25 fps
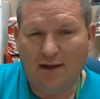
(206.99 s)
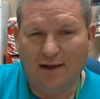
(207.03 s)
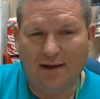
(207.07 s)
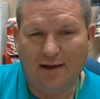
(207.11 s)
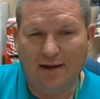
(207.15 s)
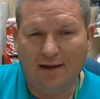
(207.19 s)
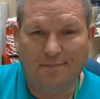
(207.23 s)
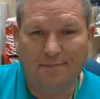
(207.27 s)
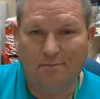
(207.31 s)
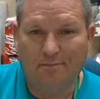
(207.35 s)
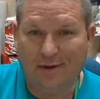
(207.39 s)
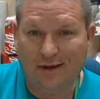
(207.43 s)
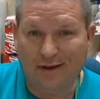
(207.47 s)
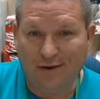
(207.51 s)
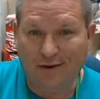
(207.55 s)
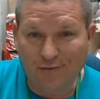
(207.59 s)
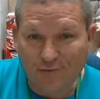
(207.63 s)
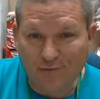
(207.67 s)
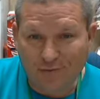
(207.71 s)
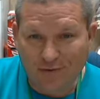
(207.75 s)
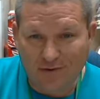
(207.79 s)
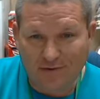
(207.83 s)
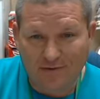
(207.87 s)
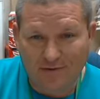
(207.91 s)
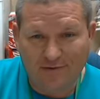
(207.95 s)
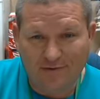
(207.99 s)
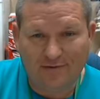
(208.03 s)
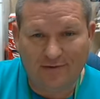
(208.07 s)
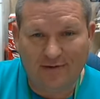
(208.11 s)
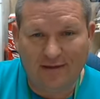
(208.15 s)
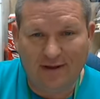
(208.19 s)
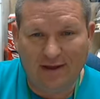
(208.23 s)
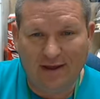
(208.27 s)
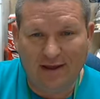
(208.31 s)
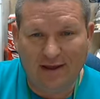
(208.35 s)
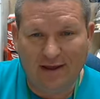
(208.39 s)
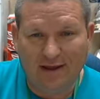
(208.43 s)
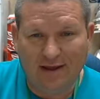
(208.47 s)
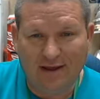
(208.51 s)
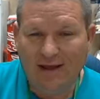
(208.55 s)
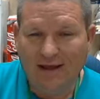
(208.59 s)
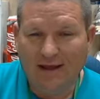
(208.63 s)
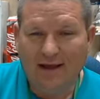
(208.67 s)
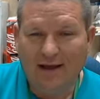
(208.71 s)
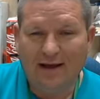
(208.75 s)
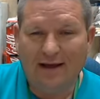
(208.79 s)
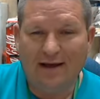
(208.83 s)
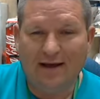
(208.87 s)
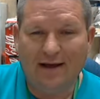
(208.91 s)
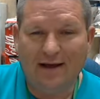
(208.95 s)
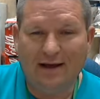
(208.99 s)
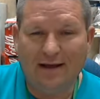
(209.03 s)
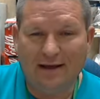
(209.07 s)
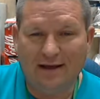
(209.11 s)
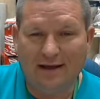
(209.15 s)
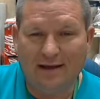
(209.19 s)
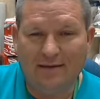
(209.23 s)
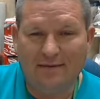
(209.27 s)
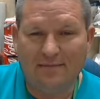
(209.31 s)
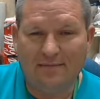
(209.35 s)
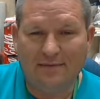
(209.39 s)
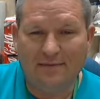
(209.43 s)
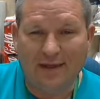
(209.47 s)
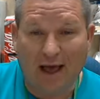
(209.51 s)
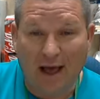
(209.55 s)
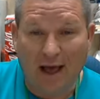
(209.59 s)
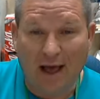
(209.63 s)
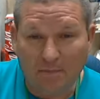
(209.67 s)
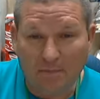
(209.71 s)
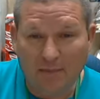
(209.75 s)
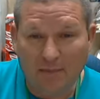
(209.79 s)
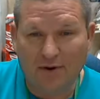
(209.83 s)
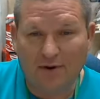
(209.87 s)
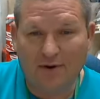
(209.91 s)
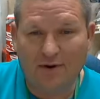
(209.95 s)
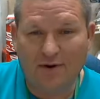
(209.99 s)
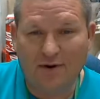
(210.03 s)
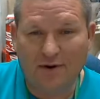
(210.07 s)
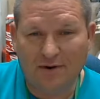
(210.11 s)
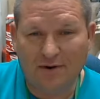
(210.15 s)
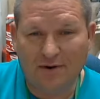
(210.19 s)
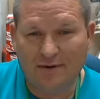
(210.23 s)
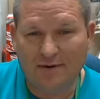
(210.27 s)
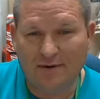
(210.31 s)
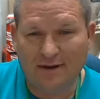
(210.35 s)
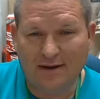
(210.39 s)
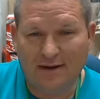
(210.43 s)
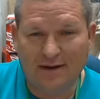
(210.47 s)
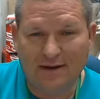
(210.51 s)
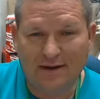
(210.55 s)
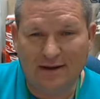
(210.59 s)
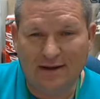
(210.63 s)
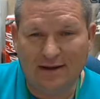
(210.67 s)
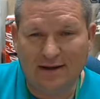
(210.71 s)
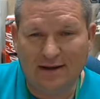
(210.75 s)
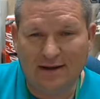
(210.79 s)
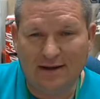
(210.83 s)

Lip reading: Pinterest, and Tumblr, and